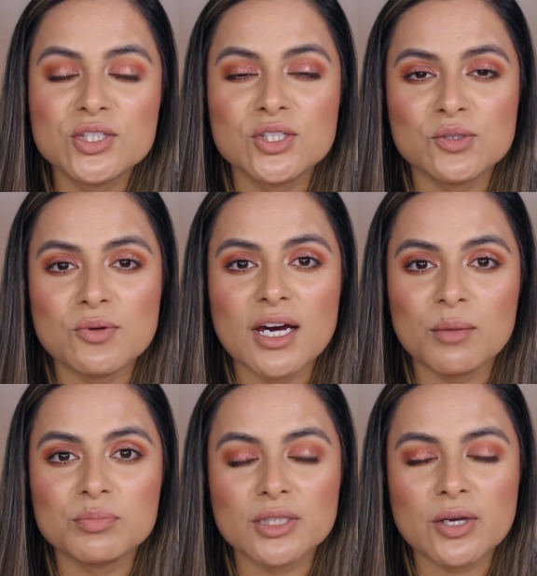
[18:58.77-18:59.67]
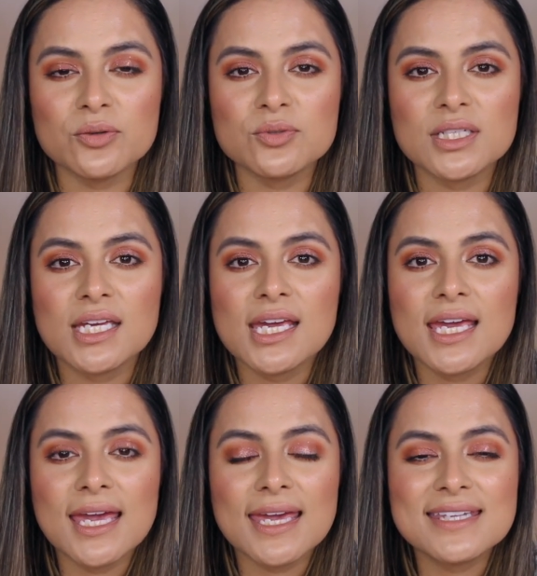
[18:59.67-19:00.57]
new upload.
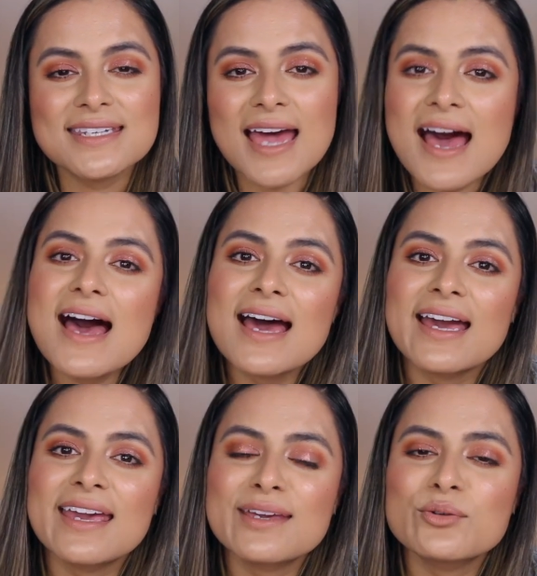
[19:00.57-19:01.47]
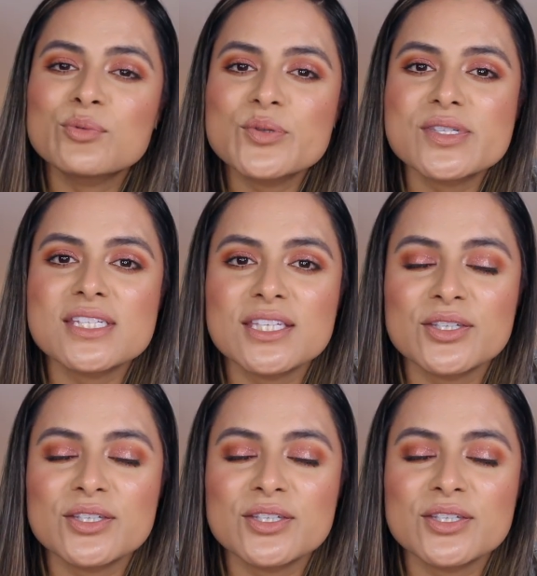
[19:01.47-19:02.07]
And I will see